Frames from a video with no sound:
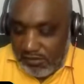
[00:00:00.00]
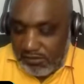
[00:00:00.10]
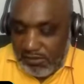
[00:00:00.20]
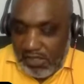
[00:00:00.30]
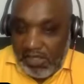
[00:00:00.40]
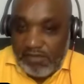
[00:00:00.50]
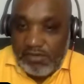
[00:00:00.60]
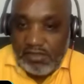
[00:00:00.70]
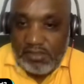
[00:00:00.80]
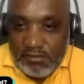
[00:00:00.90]
You can't do
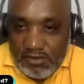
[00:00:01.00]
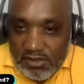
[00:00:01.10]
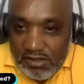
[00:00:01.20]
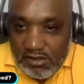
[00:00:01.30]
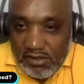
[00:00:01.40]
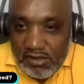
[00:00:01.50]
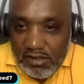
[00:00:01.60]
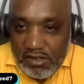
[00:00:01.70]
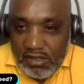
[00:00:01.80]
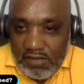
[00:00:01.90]
it. You must say
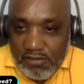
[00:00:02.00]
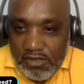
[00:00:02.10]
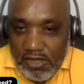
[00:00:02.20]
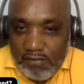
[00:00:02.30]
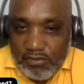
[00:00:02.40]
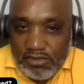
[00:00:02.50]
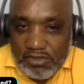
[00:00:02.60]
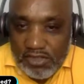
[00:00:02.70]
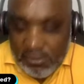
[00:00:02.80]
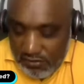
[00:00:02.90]
you're in a
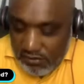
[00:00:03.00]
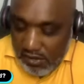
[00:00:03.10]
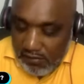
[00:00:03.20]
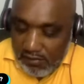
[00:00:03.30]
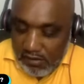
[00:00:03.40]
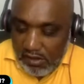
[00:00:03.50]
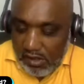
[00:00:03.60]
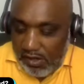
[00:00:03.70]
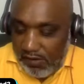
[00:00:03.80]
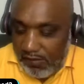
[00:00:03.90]
position to do that.
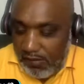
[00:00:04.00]
All right.